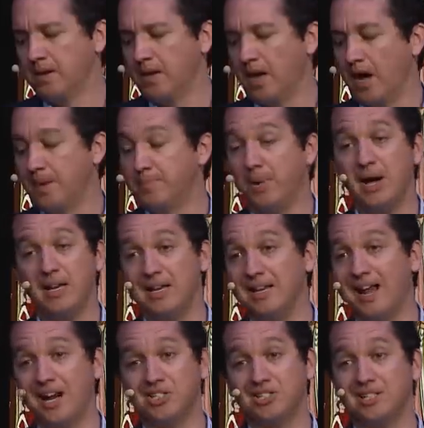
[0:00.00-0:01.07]
Uh, but
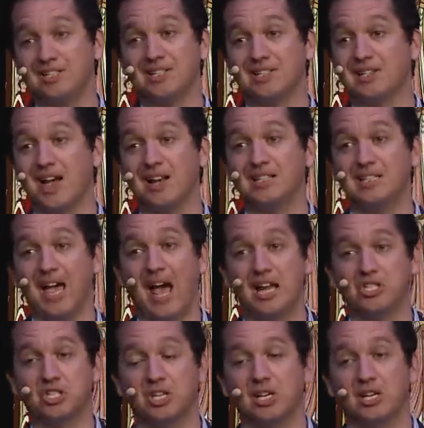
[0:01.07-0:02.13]
it actually does not
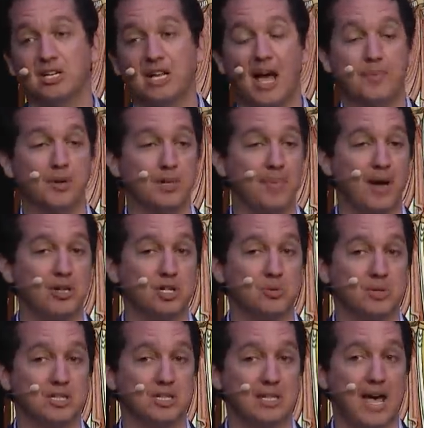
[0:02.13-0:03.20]
attach capital
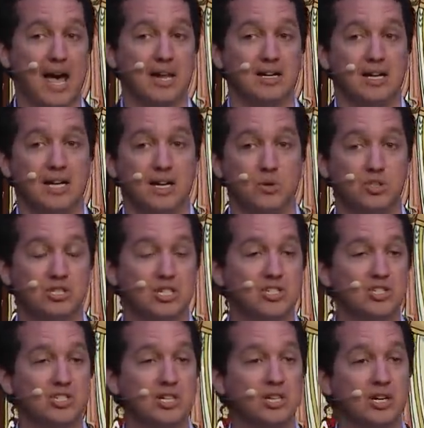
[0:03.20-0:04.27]
punishment to that. It was
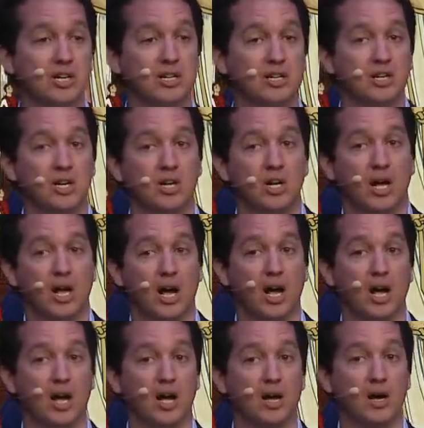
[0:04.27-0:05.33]
considered
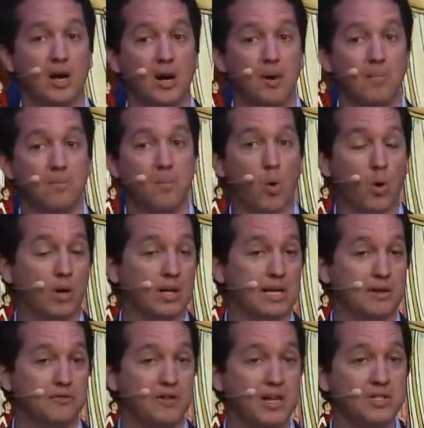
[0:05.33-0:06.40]
uh,
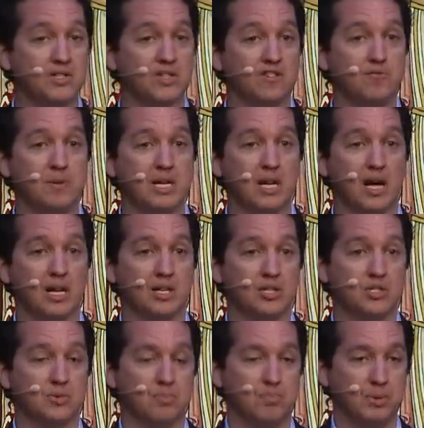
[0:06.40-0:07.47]
morally offensive
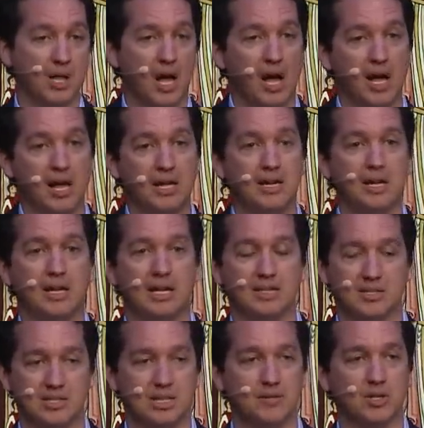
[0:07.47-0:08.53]
because blood
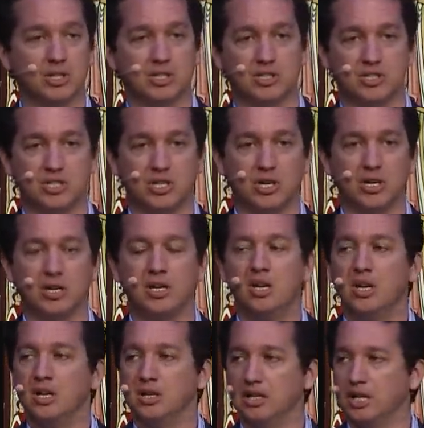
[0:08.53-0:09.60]
and semen are considered
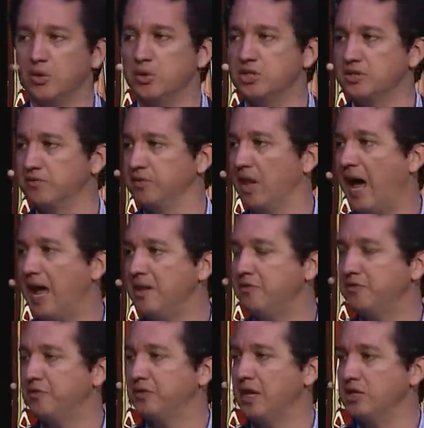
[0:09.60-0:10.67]
liquids of
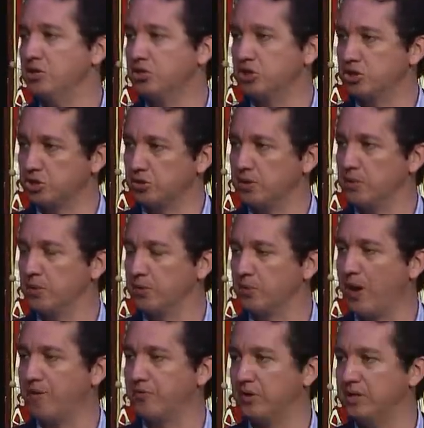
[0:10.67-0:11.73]
life that you should treat with
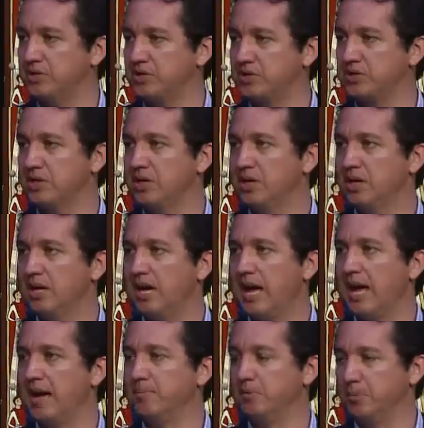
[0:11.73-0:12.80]
reverence.
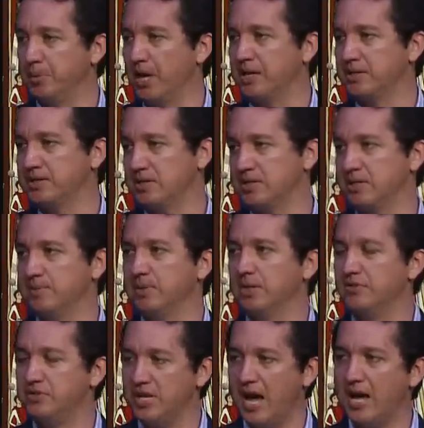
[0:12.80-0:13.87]
And blood is a symbol
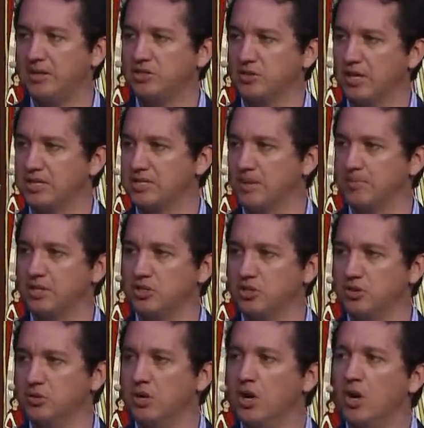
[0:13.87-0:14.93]
of death, so that's something
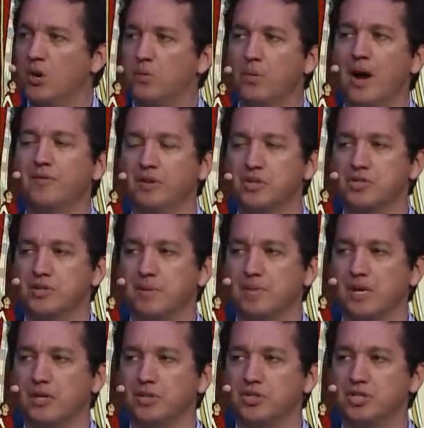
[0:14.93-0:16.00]
to reverence them
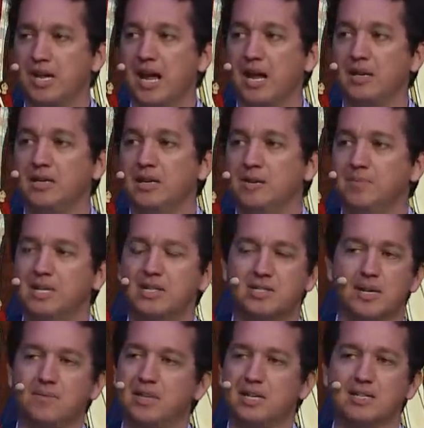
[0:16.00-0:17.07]
to understand. But it's
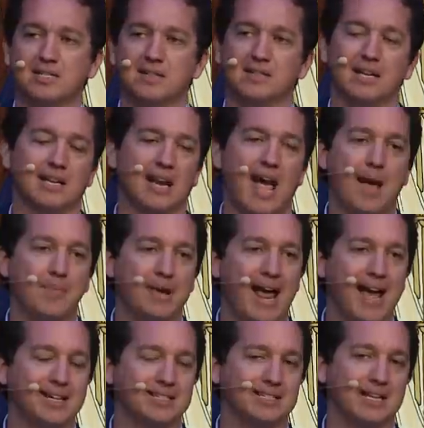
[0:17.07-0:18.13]
something, it's something that could happen
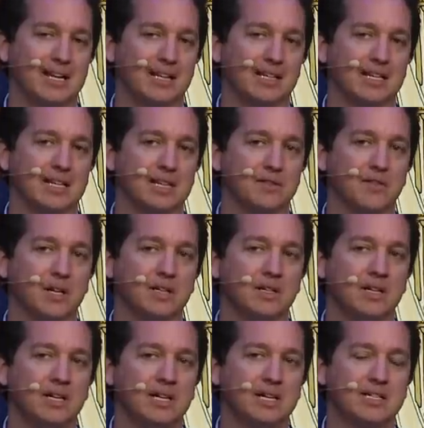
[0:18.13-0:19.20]
accidentally, even.
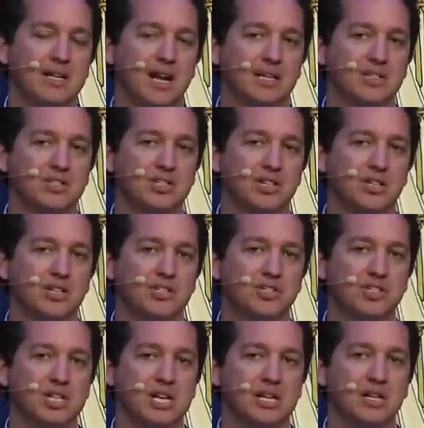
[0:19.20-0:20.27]
It's not considered a
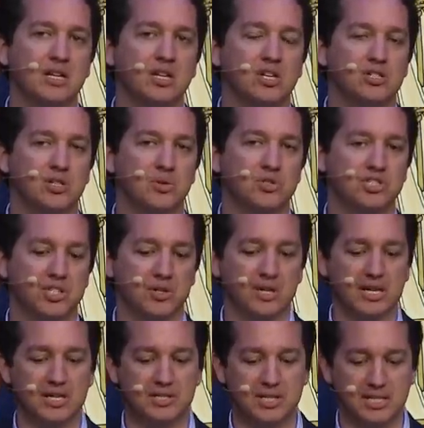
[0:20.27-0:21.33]
sin so
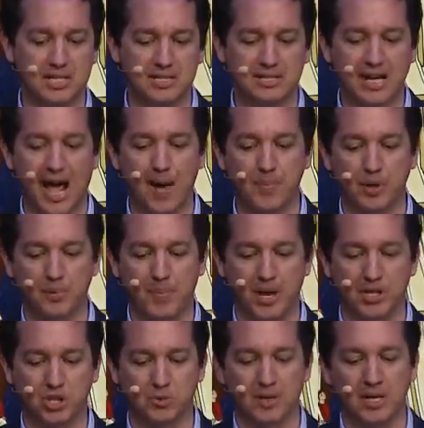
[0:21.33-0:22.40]
serious it needs capital
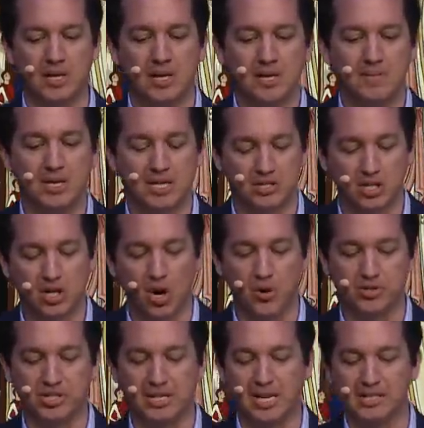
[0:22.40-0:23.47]
punishment because it
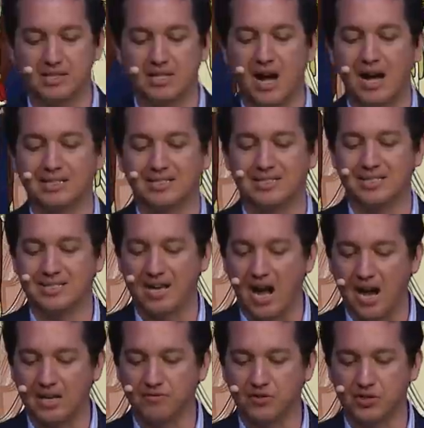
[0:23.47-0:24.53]
goes against God's
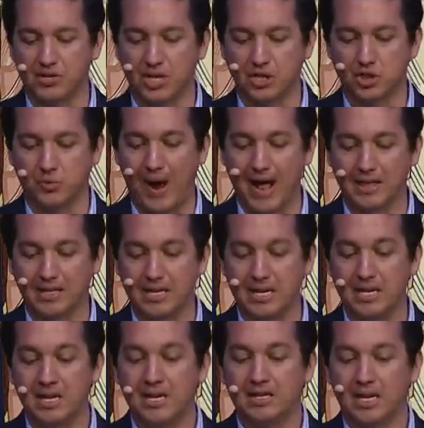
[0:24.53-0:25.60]
design for
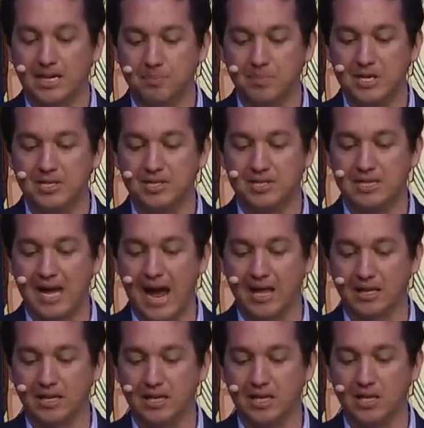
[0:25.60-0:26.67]
sexuality, like
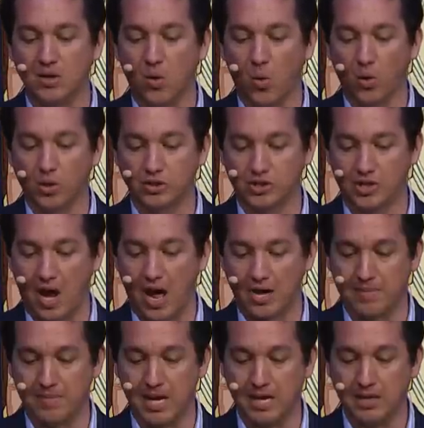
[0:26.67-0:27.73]
bestiality or
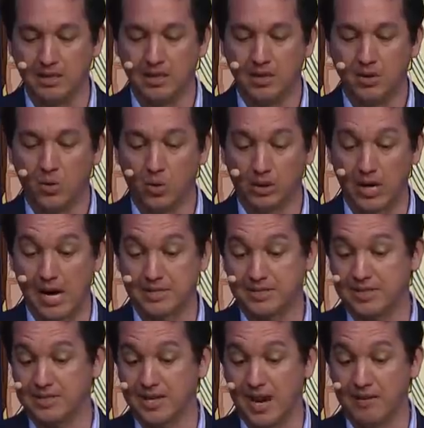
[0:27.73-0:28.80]
sodomy, or God's
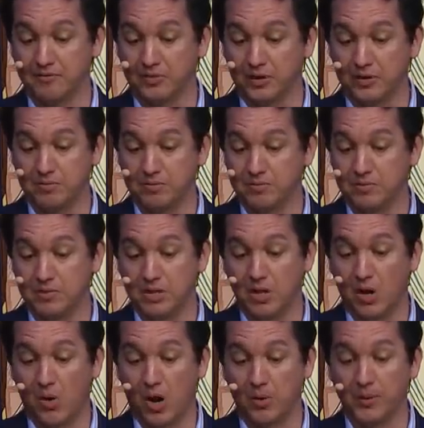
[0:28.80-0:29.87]
design for you
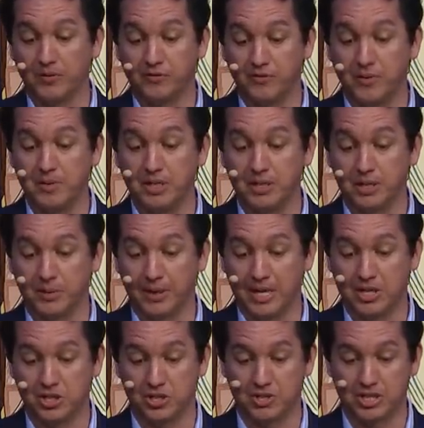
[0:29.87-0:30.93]
know our familial
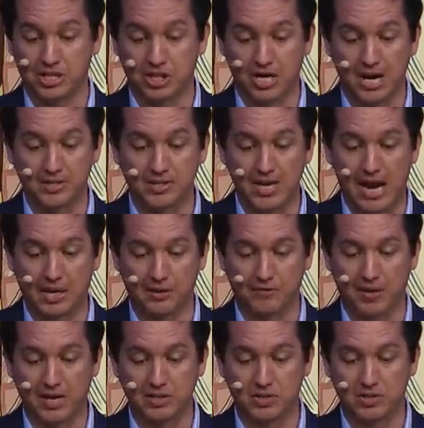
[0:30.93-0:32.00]
relations, like child
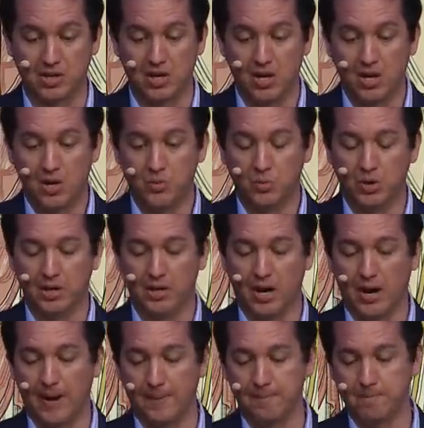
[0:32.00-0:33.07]
sacrifice, would
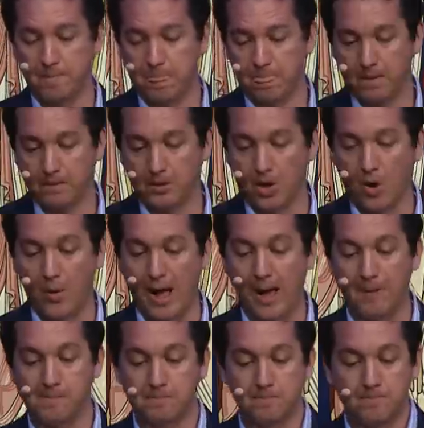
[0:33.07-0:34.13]
um, go at.